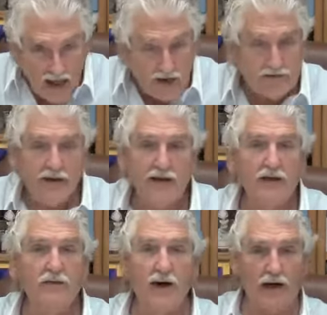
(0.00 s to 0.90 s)
I tell
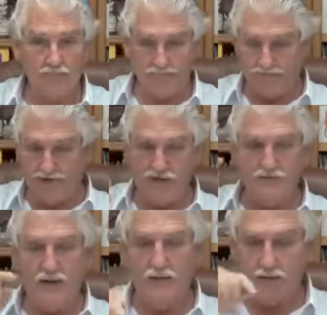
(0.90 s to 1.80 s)
you what, these
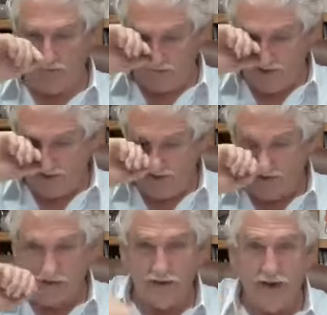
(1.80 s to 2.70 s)
people, when they
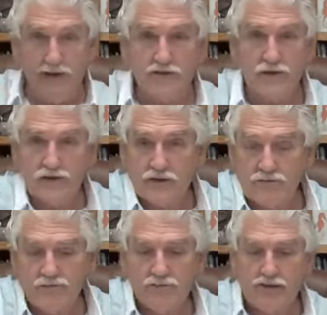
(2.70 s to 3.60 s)
get their cancers,
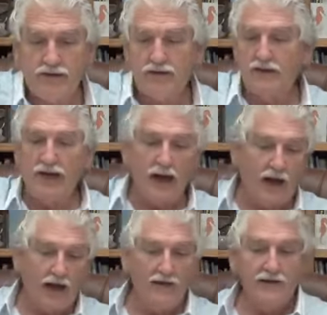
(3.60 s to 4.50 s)

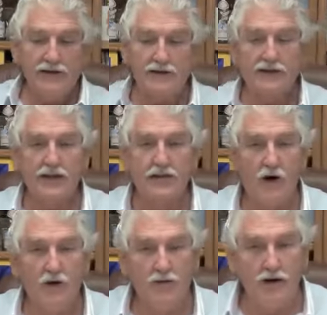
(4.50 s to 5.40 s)
just get
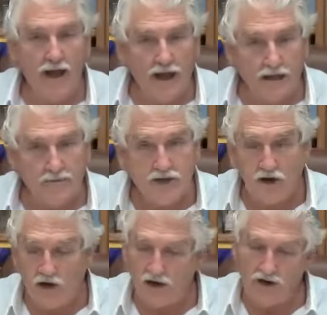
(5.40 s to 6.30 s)
all their names,
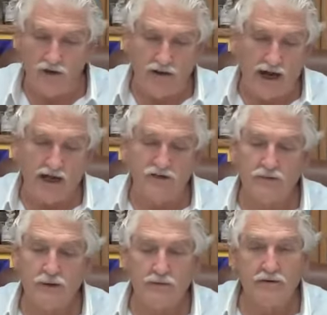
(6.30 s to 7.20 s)
and all of you guys
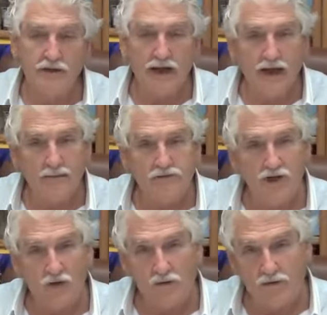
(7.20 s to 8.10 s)
remember the names,
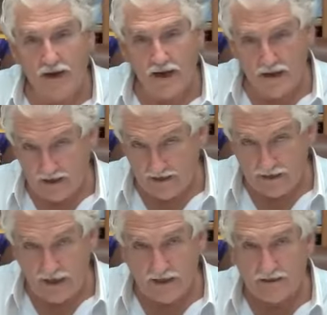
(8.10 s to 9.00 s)
so when they get
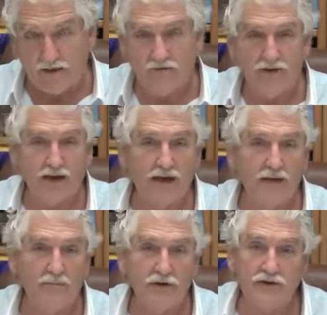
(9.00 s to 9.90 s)
cancer, if they
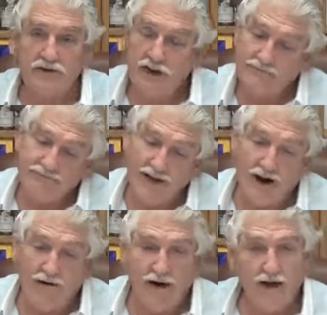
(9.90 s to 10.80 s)
come to you, say,
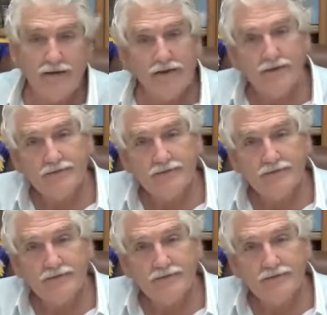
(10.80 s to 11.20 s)
sorry,